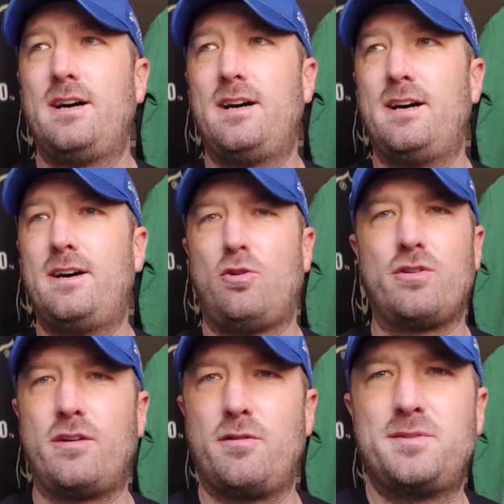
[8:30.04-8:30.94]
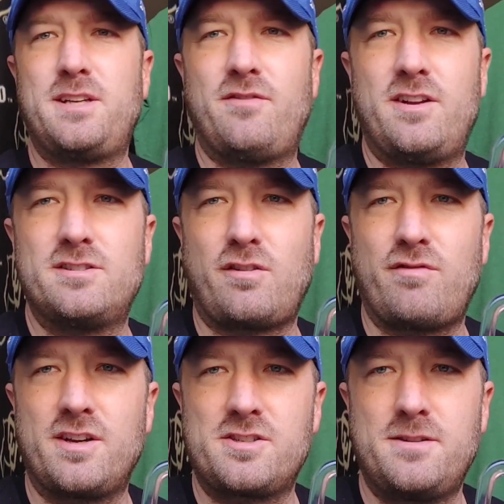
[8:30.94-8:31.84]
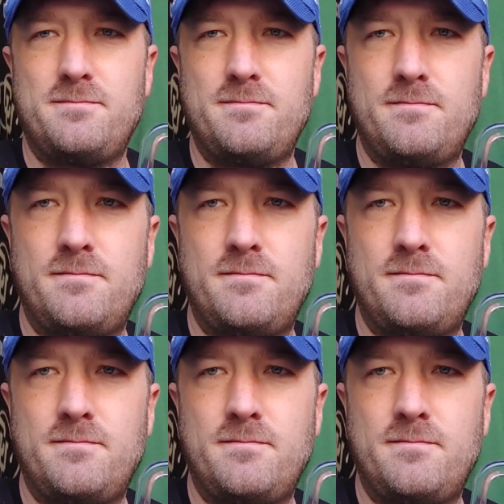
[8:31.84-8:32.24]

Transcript: Uh, hold on, let me see if it is their flagship.